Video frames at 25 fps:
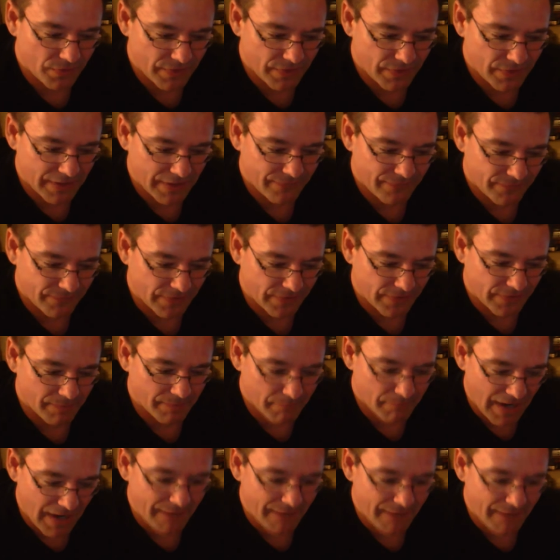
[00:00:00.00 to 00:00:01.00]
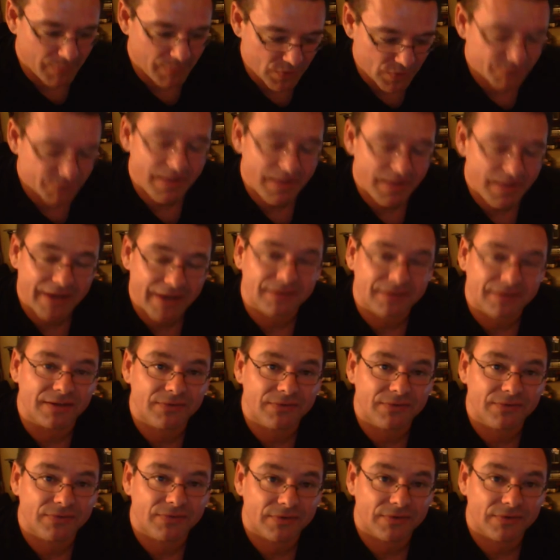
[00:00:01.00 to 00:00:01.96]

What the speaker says: that from my perspective,